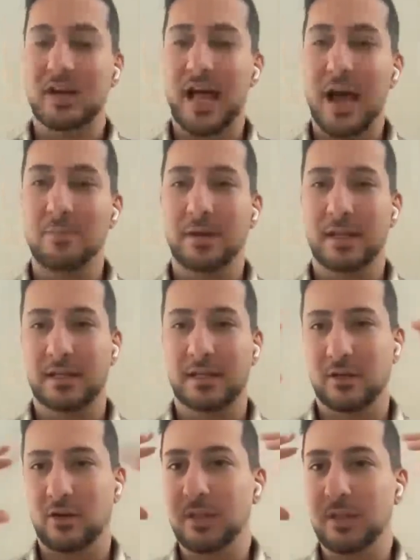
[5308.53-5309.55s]
And stuff
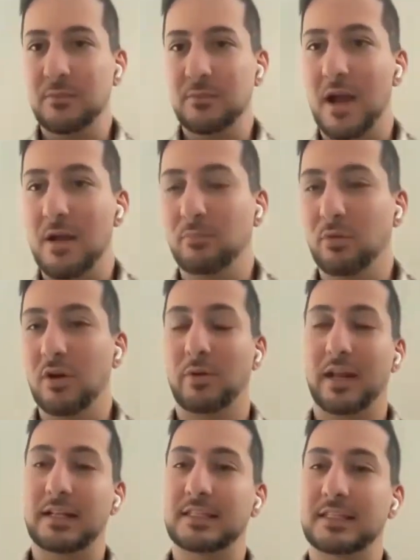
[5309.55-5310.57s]
like that start happening,
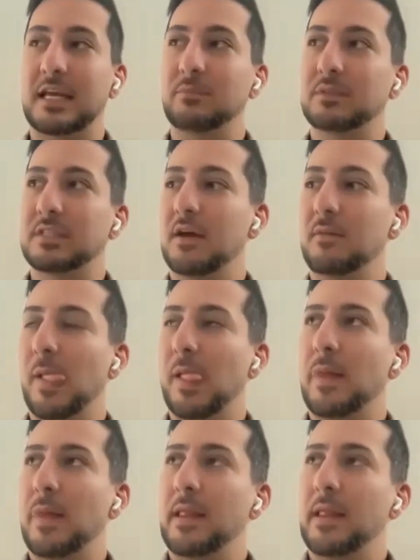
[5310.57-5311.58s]
completely
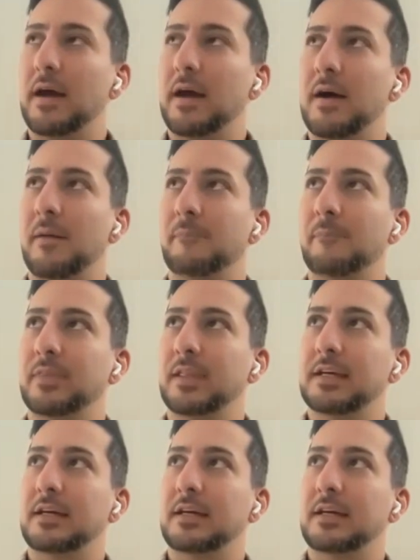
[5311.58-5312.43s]
mind-blowing, but at the same time,